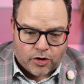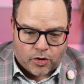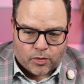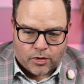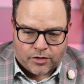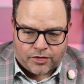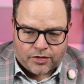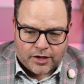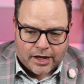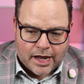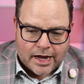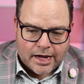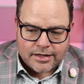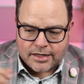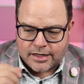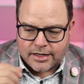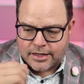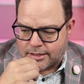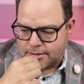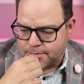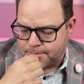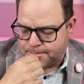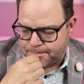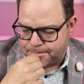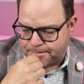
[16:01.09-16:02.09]
the
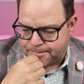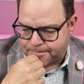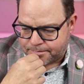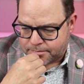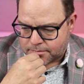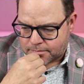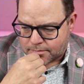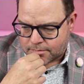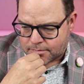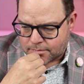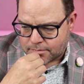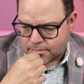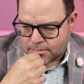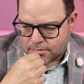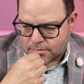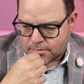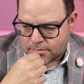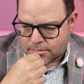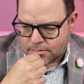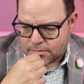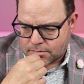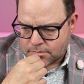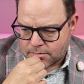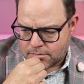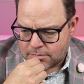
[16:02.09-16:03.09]
idea,
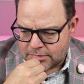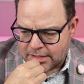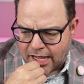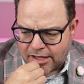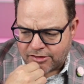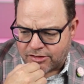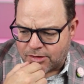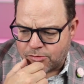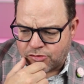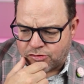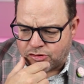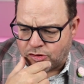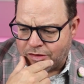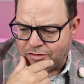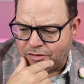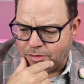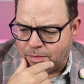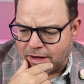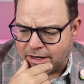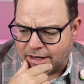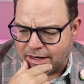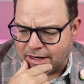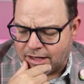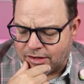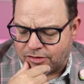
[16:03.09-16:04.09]
as I'm sure
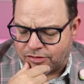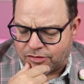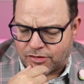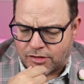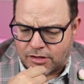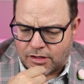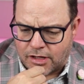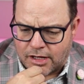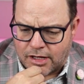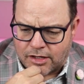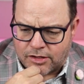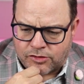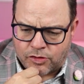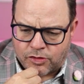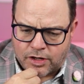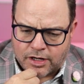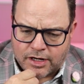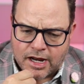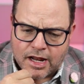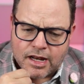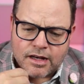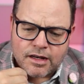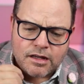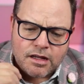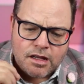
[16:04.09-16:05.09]
everybody is tuning
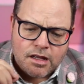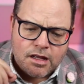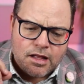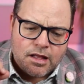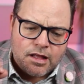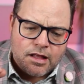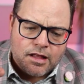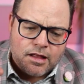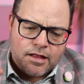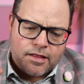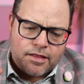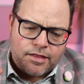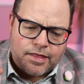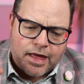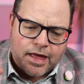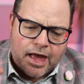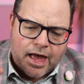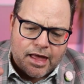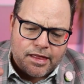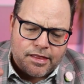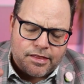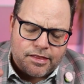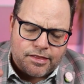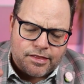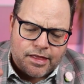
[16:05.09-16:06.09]
in, that